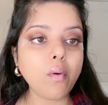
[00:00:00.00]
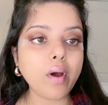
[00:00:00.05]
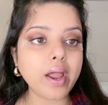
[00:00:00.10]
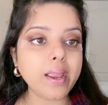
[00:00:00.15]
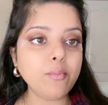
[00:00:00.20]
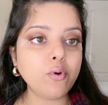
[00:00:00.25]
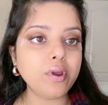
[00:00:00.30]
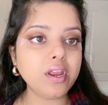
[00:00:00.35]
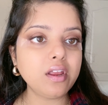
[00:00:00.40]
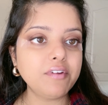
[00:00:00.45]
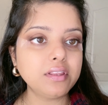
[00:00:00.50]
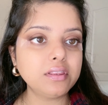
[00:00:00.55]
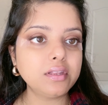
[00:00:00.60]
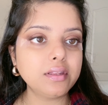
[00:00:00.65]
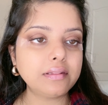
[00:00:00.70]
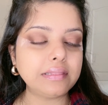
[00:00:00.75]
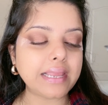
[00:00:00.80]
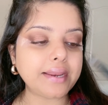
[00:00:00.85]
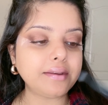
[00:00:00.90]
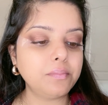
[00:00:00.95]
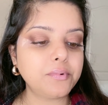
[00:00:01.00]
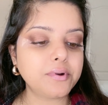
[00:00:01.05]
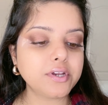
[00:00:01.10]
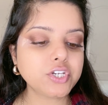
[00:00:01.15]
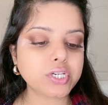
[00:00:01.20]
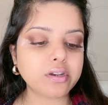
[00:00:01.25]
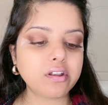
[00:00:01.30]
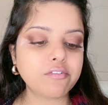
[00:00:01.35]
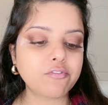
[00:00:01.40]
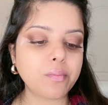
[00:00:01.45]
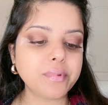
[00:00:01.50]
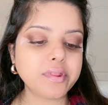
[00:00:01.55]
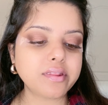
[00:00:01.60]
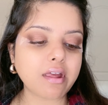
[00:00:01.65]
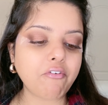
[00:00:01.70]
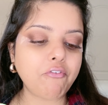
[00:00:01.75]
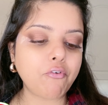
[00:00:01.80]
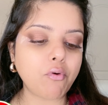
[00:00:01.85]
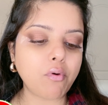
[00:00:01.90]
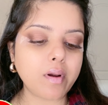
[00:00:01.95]
I'm going with this liner brush. It's from
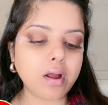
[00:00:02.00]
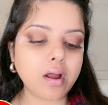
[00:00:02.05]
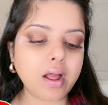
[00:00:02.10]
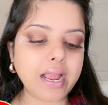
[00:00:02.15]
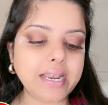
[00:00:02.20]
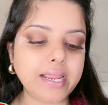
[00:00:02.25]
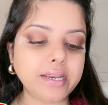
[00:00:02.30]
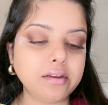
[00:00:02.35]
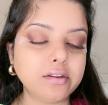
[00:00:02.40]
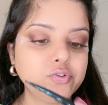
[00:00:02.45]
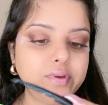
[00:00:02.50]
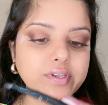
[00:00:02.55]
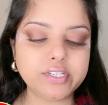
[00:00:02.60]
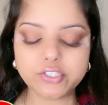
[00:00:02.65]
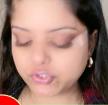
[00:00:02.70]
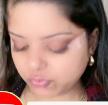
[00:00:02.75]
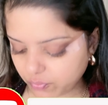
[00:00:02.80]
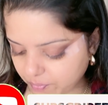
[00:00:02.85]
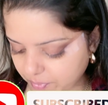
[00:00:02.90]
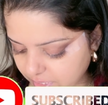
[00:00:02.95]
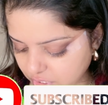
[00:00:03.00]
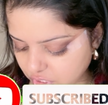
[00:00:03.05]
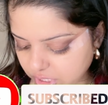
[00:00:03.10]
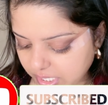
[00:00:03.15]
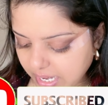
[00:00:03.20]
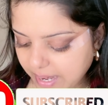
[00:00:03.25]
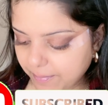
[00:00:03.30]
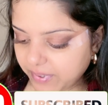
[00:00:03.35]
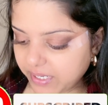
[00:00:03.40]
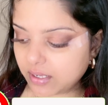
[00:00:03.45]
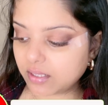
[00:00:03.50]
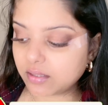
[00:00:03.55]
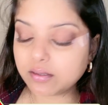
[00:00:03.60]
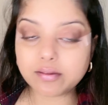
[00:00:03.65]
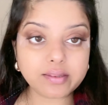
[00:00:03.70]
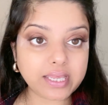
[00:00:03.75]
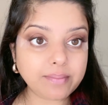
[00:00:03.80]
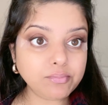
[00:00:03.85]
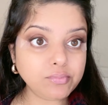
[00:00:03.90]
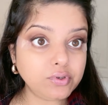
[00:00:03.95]
Sephora Eyeliner 22 brush, and I'm taking the
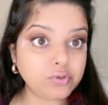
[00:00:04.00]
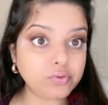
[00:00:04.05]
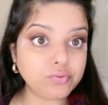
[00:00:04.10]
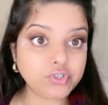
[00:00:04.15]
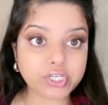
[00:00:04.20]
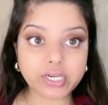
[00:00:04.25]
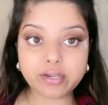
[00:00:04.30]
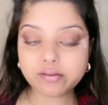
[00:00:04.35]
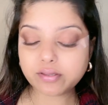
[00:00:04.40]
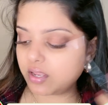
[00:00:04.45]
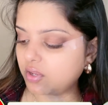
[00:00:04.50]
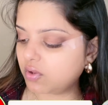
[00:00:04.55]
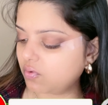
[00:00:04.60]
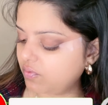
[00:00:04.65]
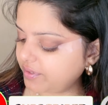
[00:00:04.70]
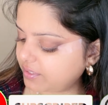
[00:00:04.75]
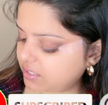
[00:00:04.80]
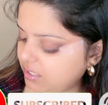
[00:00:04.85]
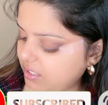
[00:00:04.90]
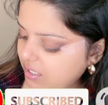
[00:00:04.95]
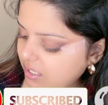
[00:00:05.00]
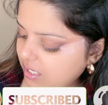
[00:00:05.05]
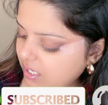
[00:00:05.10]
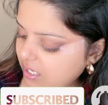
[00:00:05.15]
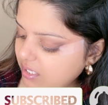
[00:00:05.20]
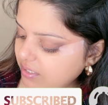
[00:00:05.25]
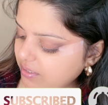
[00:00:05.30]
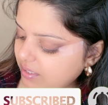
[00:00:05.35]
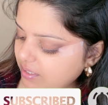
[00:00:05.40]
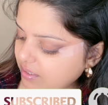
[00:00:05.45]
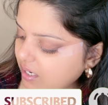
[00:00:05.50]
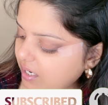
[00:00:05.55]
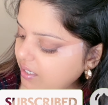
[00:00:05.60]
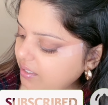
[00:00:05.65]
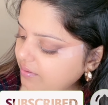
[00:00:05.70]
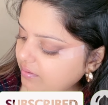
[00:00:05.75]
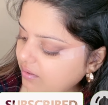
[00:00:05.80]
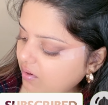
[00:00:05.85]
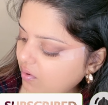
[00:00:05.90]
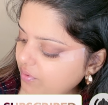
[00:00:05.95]
same two shades I used, this
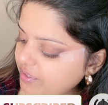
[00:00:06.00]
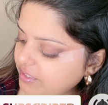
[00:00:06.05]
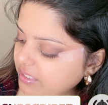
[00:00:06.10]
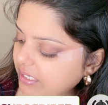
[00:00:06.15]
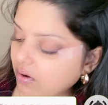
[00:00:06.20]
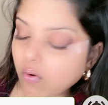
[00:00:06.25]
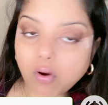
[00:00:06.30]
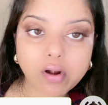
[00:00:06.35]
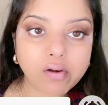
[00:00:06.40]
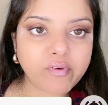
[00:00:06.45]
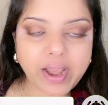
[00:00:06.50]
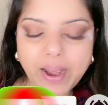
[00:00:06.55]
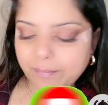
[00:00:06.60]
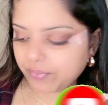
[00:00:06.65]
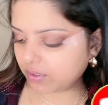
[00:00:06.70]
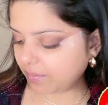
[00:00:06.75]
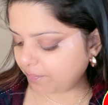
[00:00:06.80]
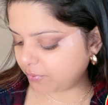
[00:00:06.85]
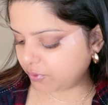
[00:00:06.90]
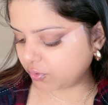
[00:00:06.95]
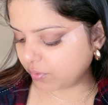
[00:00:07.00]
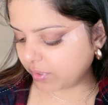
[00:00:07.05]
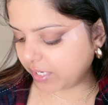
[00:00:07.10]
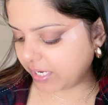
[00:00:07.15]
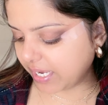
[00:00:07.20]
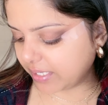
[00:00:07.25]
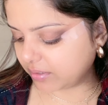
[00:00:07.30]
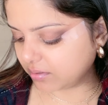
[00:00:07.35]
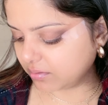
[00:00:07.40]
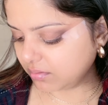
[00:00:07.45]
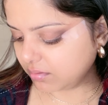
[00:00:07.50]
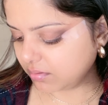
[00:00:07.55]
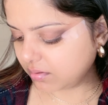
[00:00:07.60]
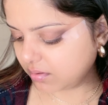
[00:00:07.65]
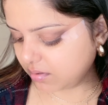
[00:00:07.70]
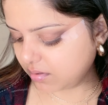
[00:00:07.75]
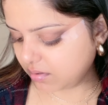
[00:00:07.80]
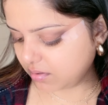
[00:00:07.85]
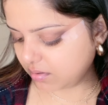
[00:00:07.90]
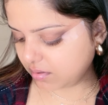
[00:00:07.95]
undisclosed and all wrapped up together,
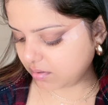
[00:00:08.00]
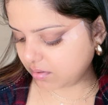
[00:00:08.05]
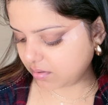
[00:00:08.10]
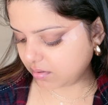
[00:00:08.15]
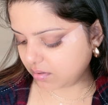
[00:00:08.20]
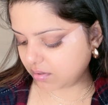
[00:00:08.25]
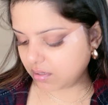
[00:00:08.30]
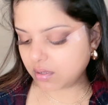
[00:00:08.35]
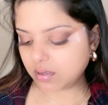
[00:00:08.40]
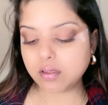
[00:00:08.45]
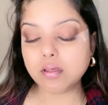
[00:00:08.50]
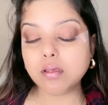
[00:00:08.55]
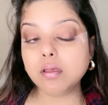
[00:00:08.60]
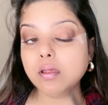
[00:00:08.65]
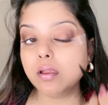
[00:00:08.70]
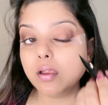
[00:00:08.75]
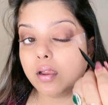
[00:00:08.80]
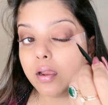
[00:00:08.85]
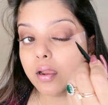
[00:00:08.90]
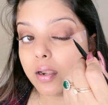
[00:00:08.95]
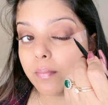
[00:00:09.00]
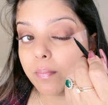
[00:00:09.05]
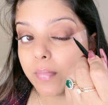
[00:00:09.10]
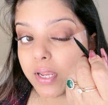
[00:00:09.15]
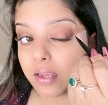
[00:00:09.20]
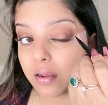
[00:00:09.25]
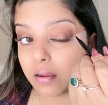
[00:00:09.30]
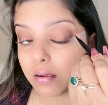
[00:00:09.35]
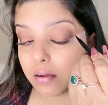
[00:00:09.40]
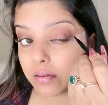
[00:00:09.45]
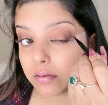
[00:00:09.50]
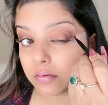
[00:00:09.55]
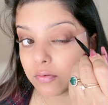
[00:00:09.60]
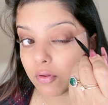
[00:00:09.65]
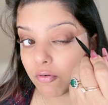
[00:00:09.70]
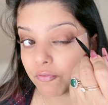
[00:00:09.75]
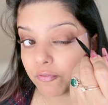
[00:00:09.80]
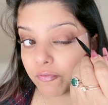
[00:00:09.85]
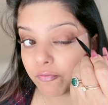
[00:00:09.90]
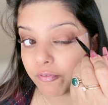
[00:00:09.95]
and making a
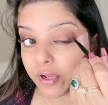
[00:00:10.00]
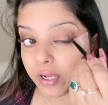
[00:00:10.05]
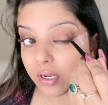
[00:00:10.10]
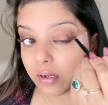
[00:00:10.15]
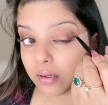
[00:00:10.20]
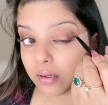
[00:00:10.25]
soft wing.